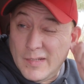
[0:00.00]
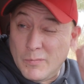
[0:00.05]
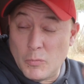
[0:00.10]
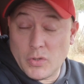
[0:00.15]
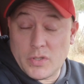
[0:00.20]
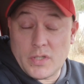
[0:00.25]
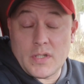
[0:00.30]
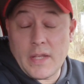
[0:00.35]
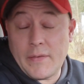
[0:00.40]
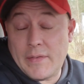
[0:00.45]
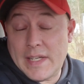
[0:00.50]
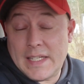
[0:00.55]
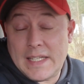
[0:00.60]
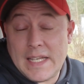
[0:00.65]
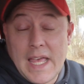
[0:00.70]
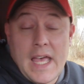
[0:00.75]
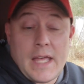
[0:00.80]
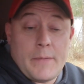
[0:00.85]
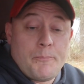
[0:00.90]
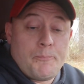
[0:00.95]
We'll just leave it at
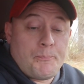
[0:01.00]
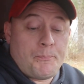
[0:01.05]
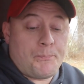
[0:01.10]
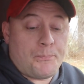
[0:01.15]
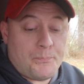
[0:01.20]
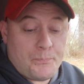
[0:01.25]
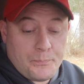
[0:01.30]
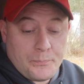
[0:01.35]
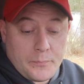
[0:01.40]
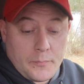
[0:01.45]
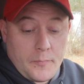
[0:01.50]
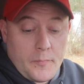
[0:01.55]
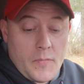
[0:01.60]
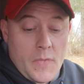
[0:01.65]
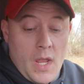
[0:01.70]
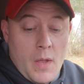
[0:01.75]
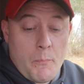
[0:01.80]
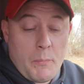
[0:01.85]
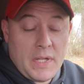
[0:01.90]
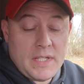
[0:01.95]
that.
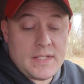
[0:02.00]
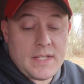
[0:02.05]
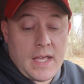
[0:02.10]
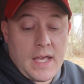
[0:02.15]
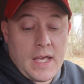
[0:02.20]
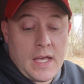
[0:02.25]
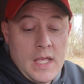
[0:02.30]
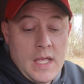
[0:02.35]
But